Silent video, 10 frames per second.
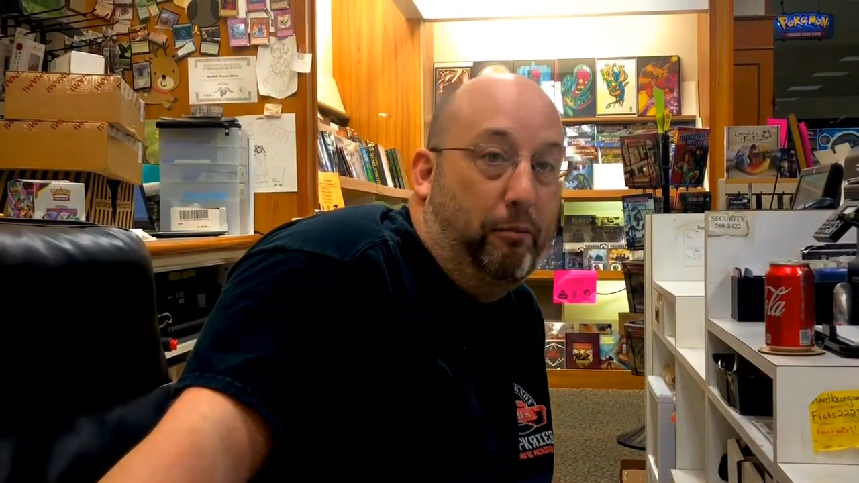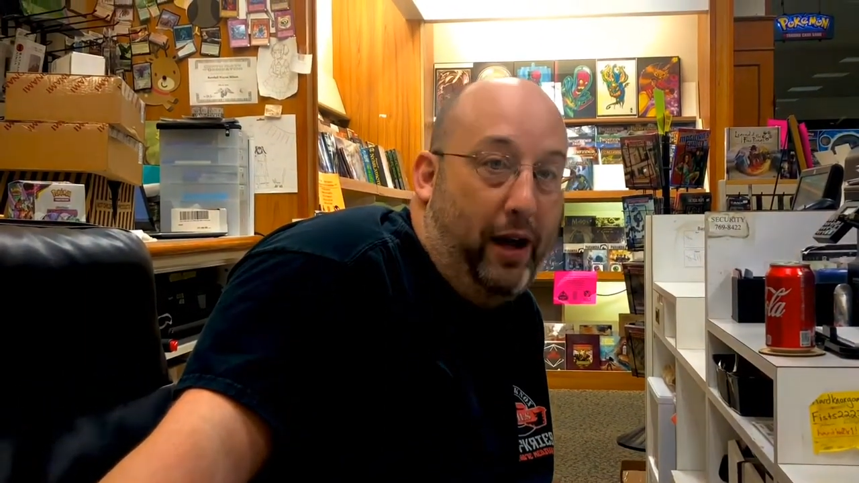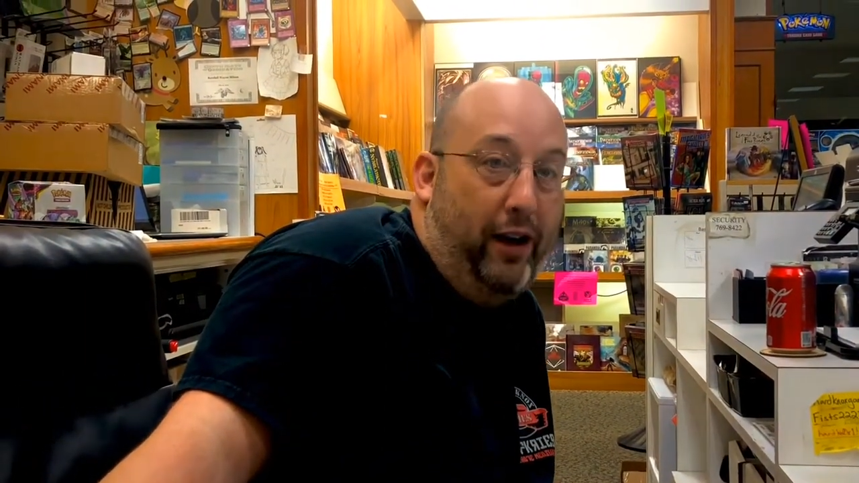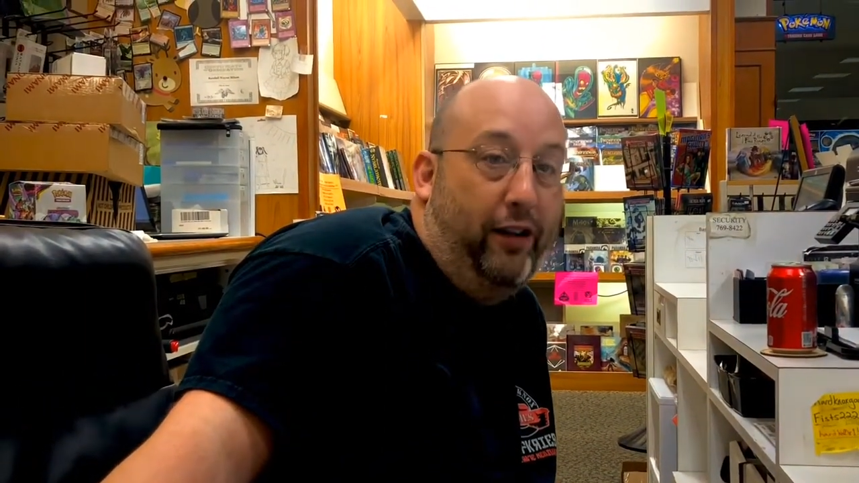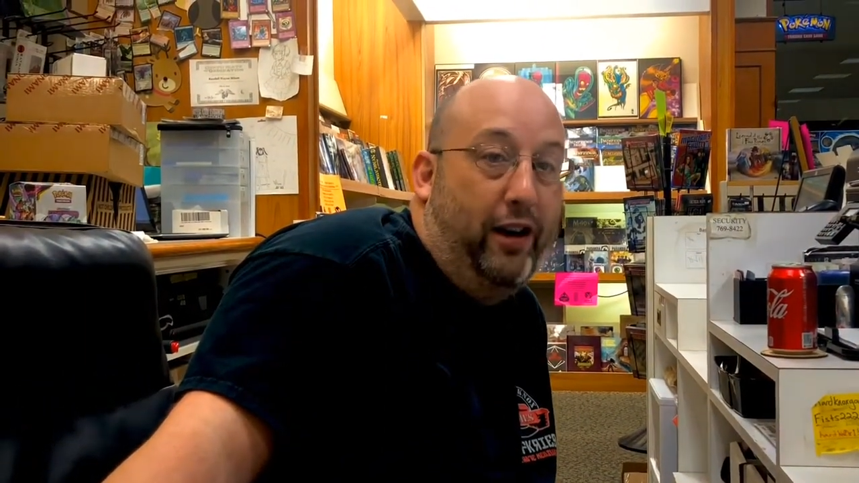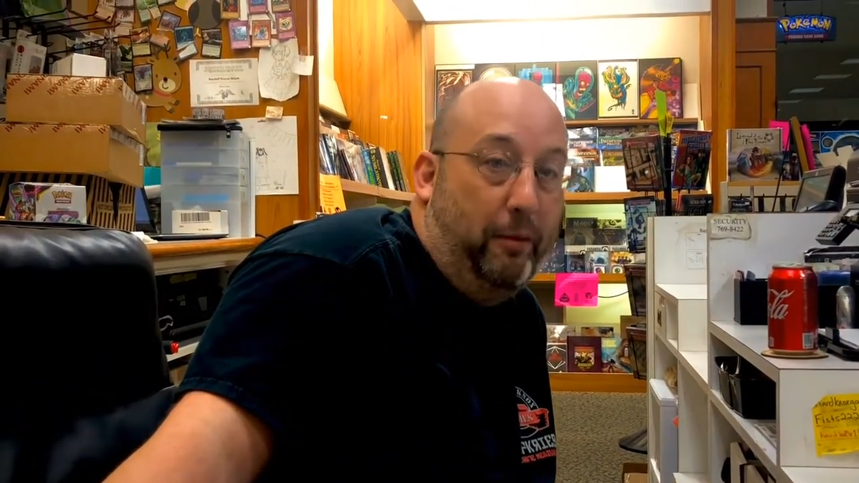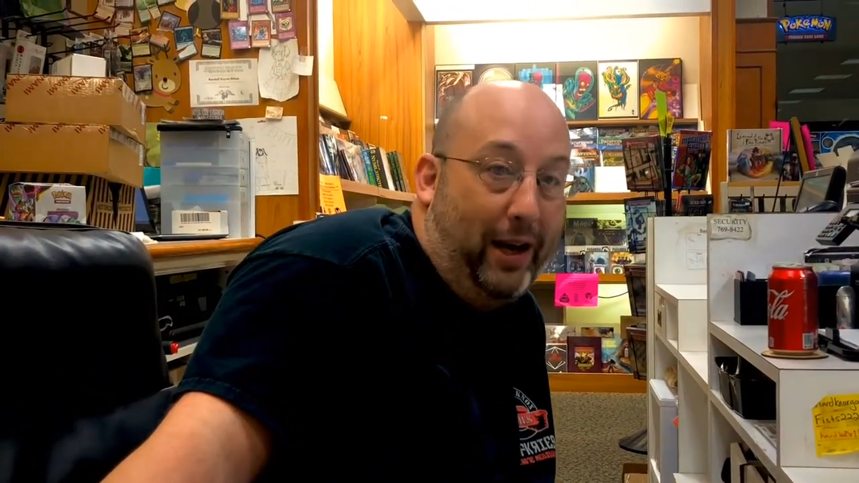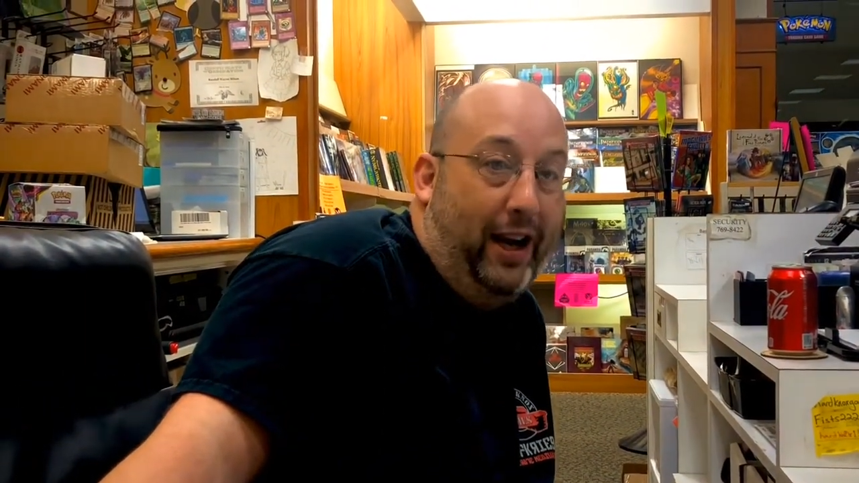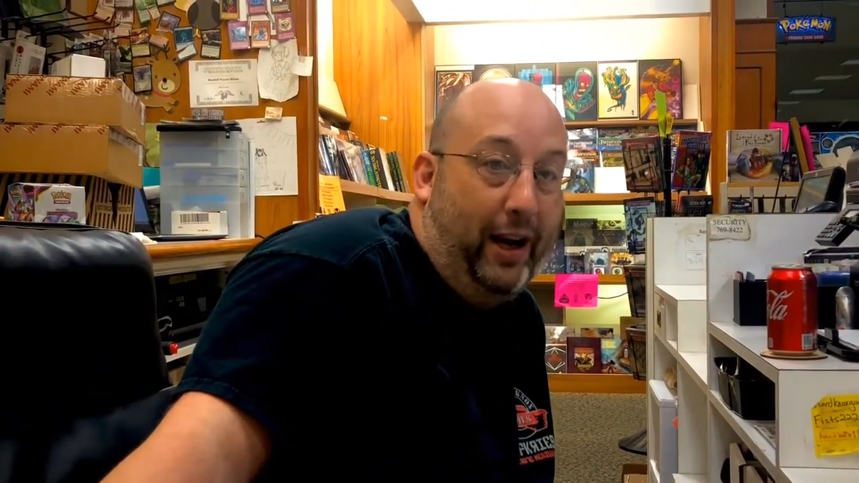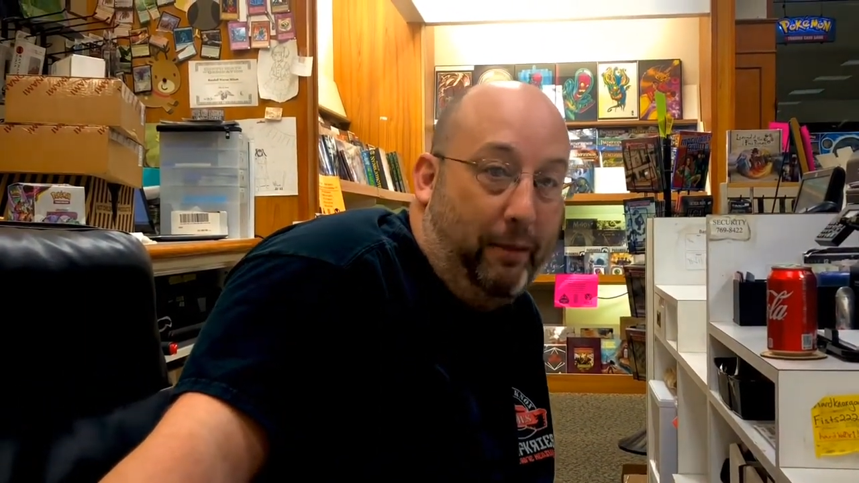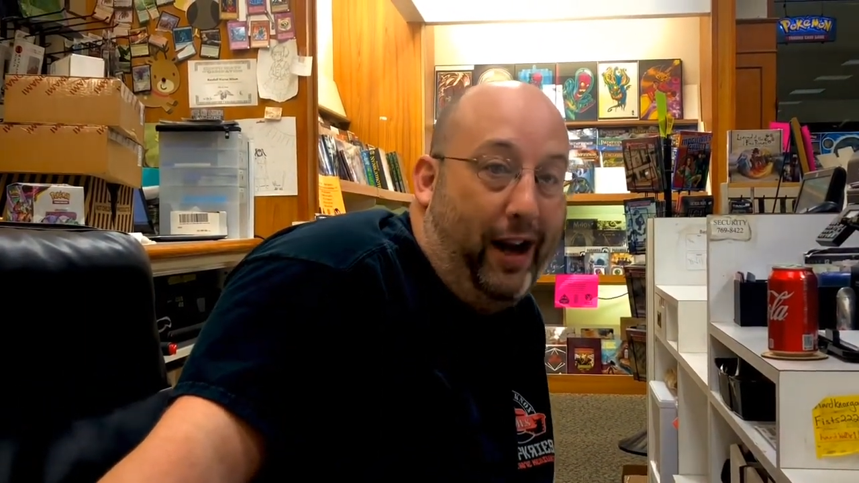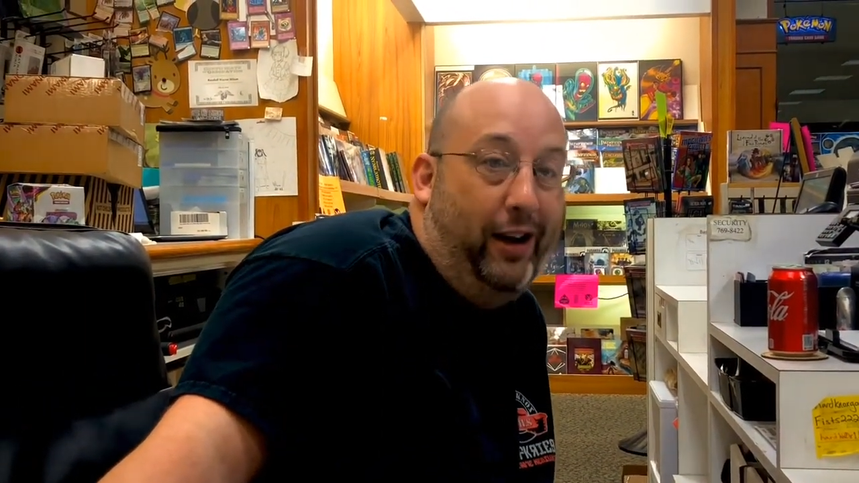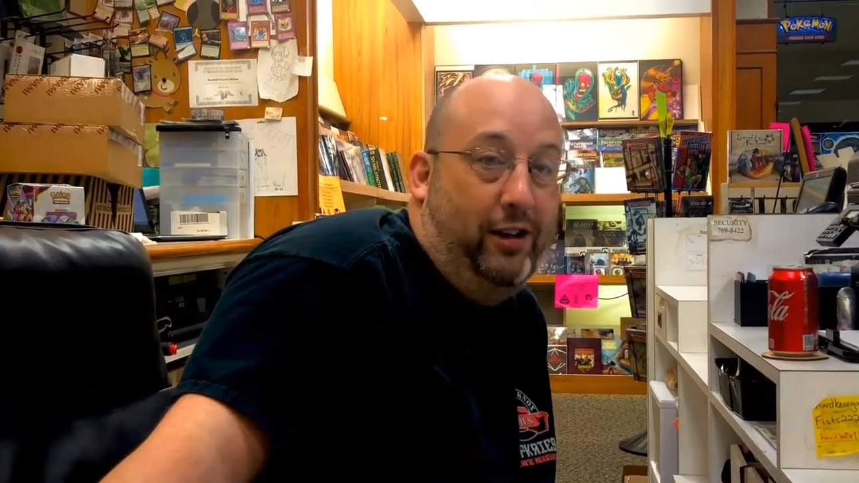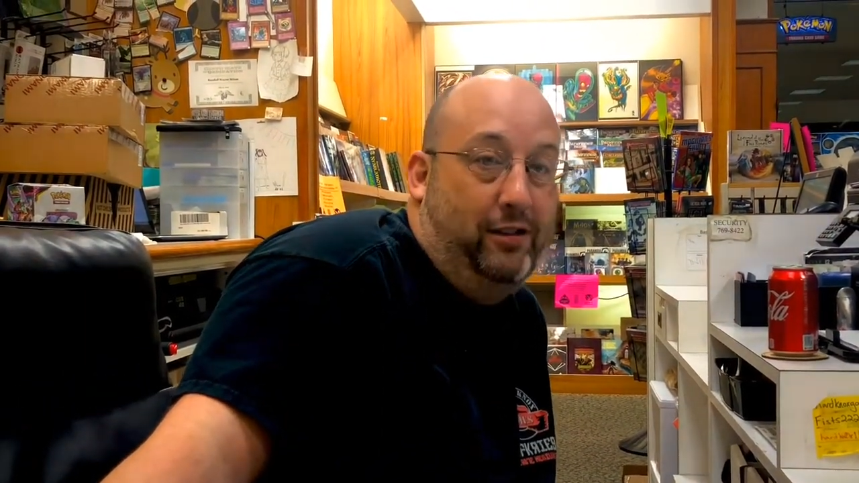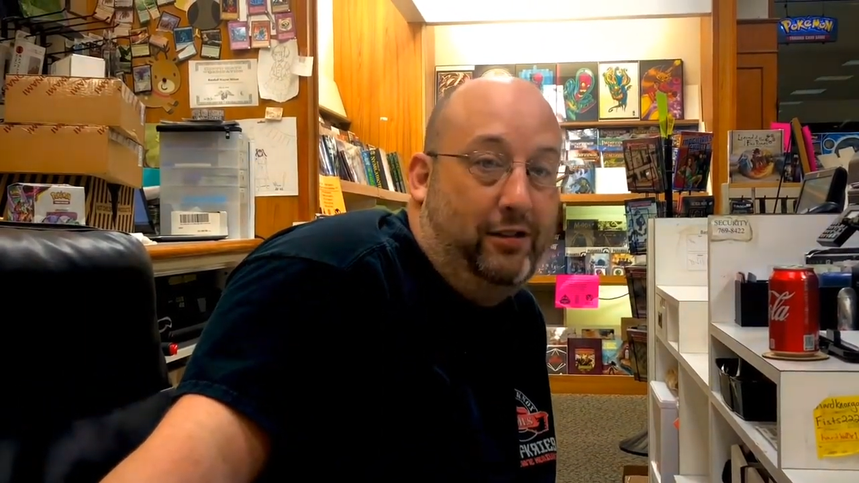better than a beginning painter.